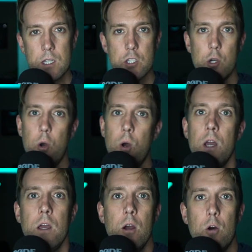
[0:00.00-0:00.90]
So
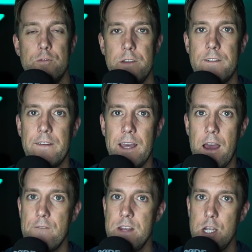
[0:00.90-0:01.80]
hopefully you found
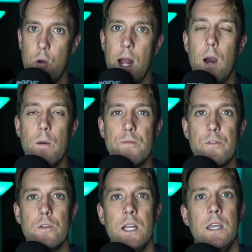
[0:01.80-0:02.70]
that video
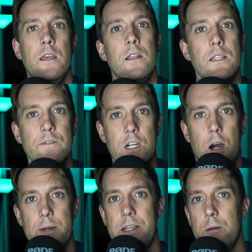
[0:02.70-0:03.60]
helpful. Leave a
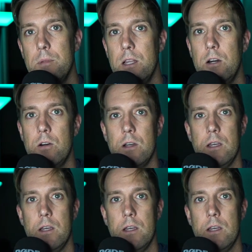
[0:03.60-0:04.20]
comment down below.